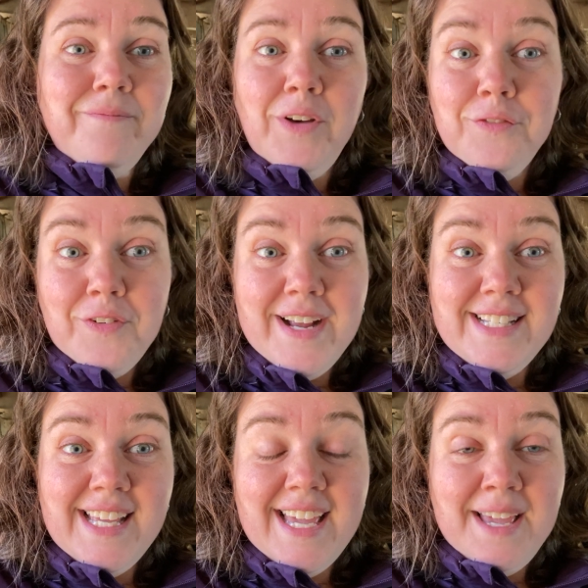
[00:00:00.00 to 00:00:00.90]
feel free
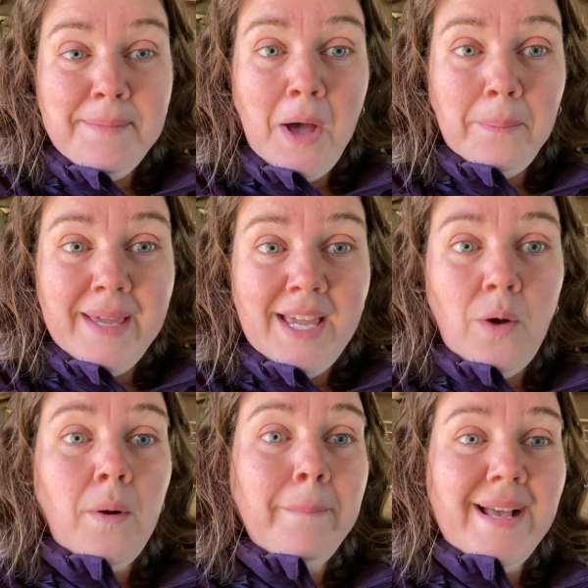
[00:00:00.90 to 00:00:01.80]
to email me
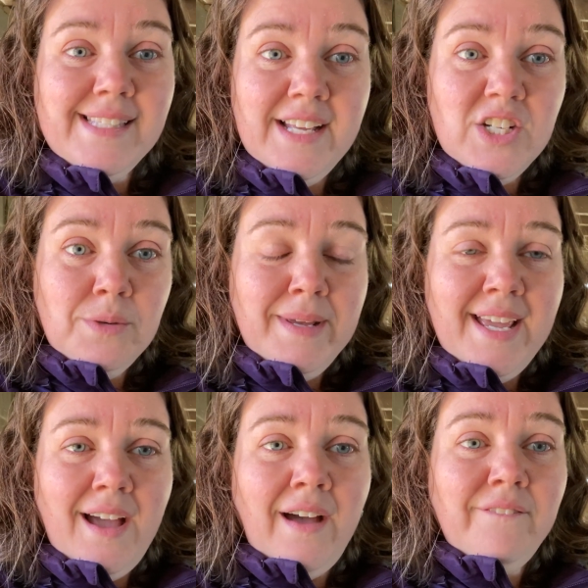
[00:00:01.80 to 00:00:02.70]
or message
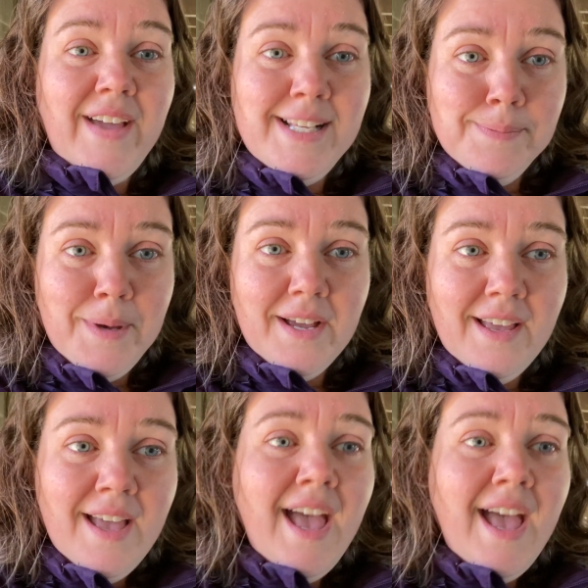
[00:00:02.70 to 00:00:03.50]
me on Facebook.